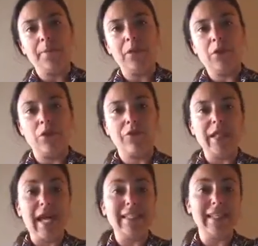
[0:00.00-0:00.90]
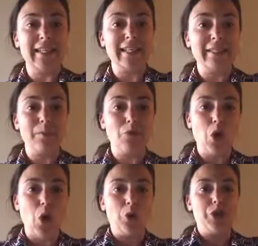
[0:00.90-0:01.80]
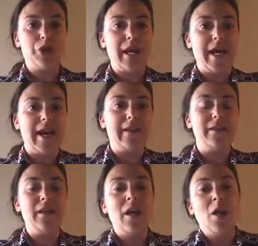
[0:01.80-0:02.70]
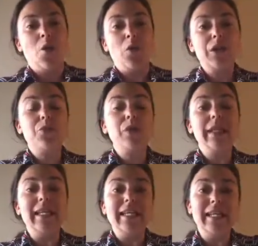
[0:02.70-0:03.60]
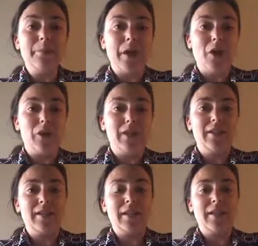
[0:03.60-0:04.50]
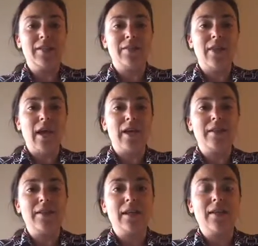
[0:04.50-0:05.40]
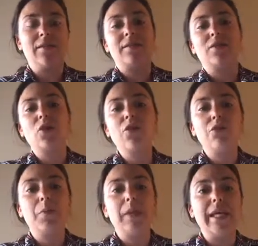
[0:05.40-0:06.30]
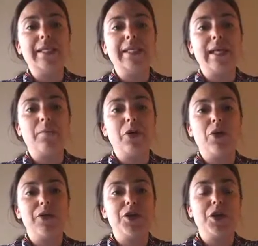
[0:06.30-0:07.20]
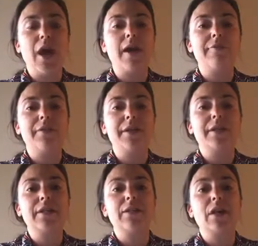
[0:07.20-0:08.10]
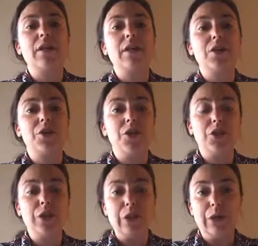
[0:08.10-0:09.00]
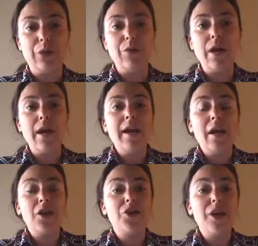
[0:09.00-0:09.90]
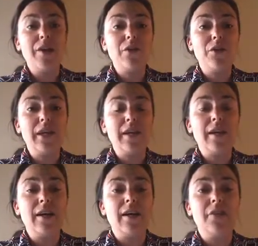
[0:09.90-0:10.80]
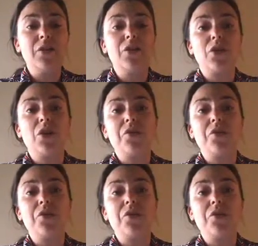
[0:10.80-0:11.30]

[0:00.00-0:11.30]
sort of testing this approach. And what's really neat about it is that it's not replacing parent-teacher conference, it's done in addition to. And generally, these are